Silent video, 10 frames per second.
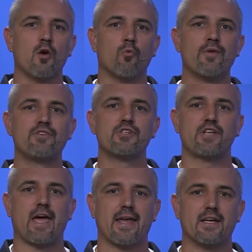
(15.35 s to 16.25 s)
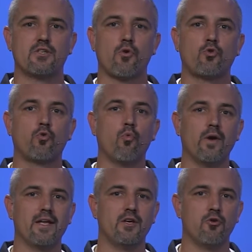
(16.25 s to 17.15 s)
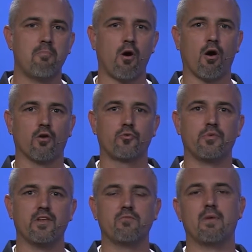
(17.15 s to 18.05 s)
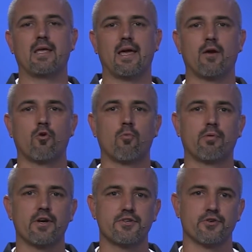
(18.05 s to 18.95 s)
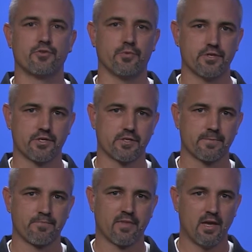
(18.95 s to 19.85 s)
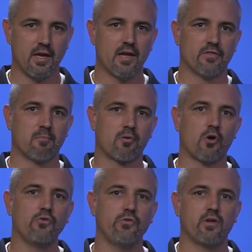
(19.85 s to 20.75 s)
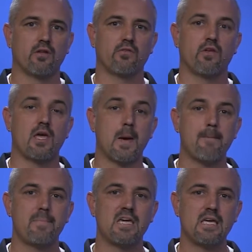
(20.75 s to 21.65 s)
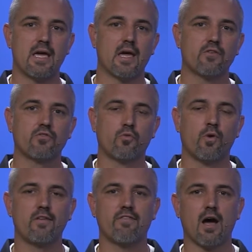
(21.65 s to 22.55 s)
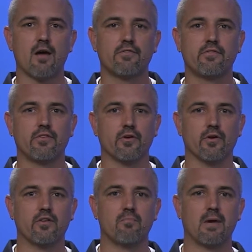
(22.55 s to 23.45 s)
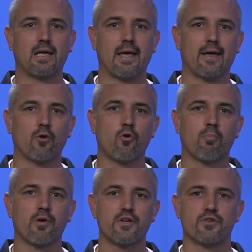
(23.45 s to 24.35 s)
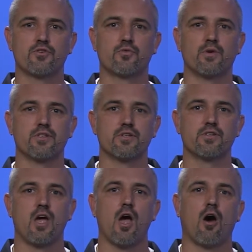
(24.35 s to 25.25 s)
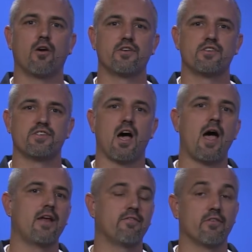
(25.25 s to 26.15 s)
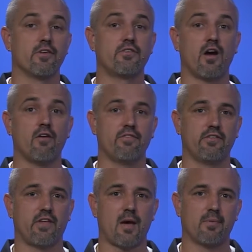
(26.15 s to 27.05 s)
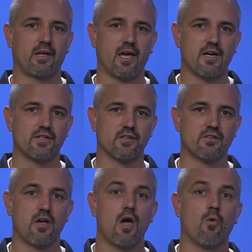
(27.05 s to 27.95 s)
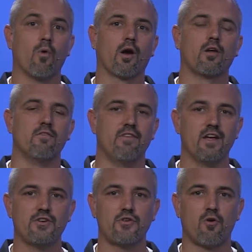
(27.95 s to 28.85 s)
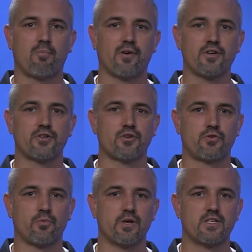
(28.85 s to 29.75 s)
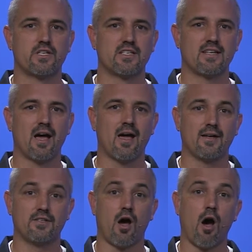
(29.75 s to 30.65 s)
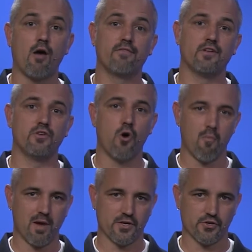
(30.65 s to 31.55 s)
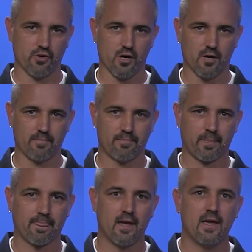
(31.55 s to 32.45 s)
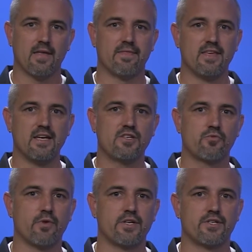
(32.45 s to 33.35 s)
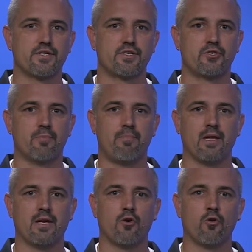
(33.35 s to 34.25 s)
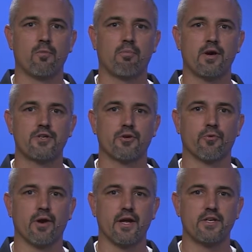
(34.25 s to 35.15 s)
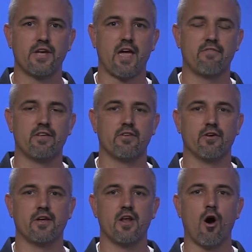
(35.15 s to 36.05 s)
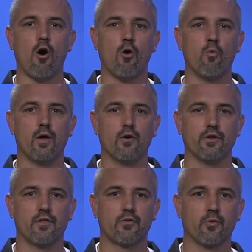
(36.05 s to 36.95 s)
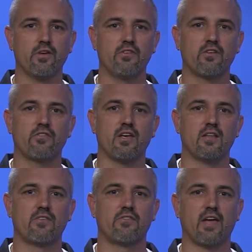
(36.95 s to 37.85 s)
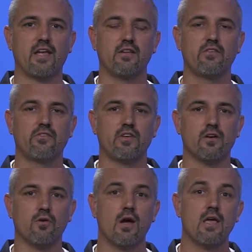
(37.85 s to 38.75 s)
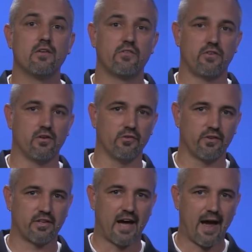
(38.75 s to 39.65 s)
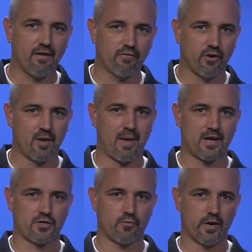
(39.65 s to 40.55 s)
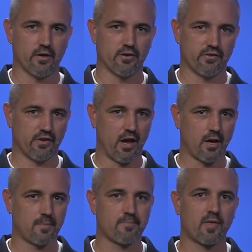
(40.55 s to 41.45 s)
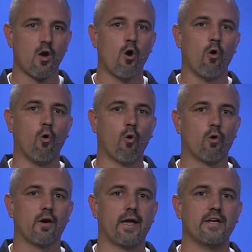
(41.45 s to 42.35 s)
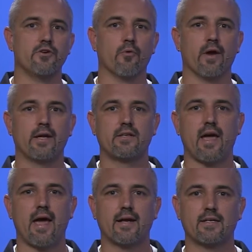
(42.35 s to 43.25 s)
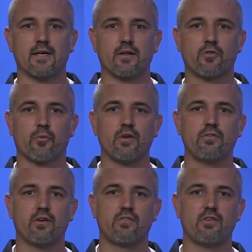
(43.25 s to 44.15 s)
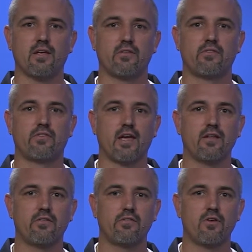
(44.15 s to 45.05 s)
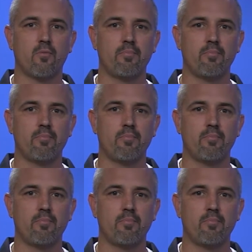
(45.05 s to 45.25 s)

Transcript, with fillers: We've just added 20 new parts with these mechanical pressure switches. The ProSense MPS 25 series mechanical pressure switches are designed for the toughest applications where conventional pressure switch designs often don't measure up. These switches, depending on the pressure range, have either an all welded 3 16th stainless steel sealed diaphragm actuator design or a direct acting 3 16th stainless steel